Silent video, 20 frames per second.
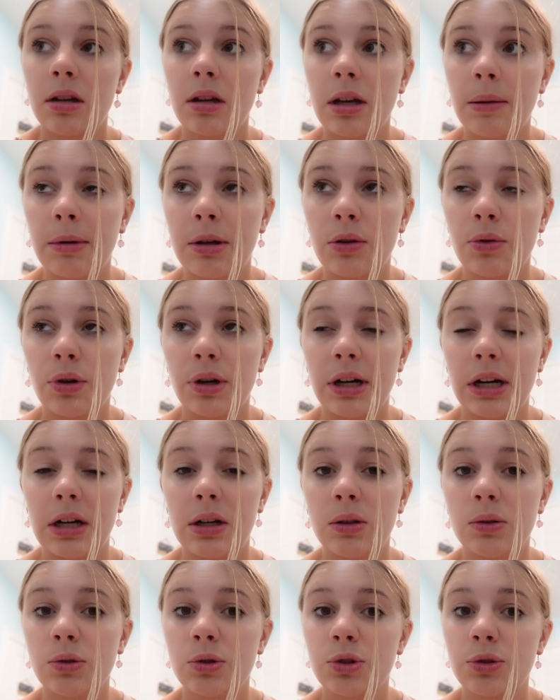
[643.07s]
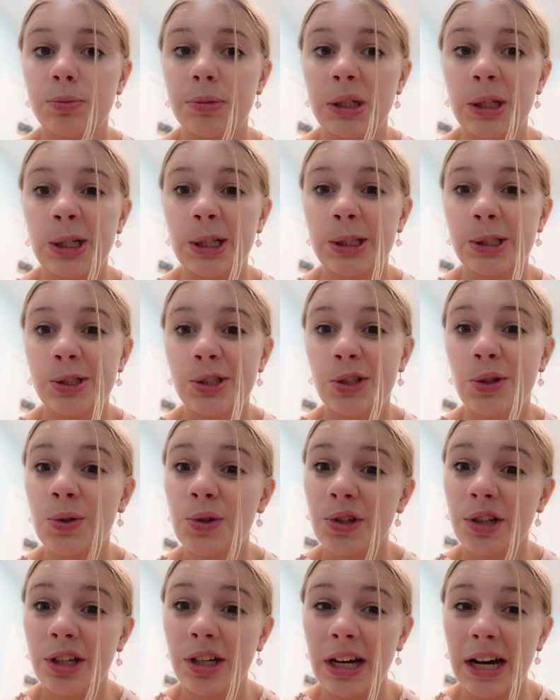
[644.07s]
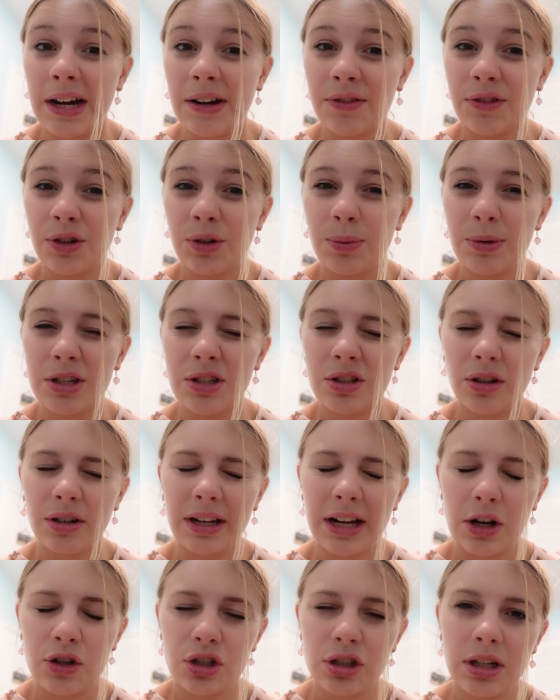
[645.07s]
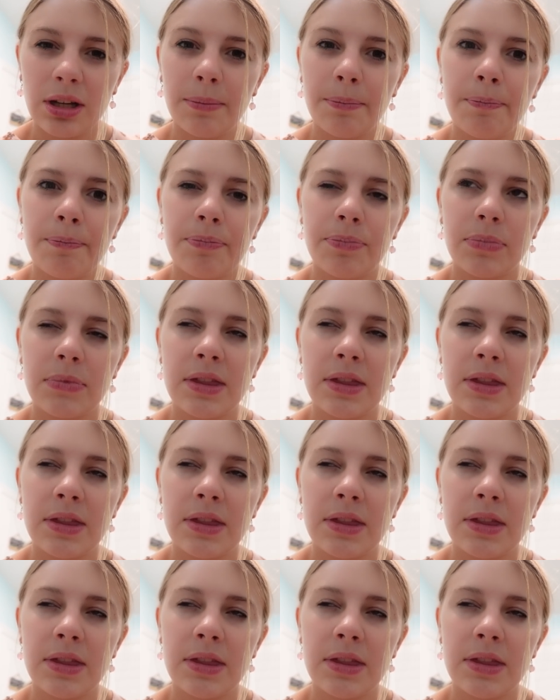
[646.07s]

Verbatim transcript: coming to our house because usually after we start catching them,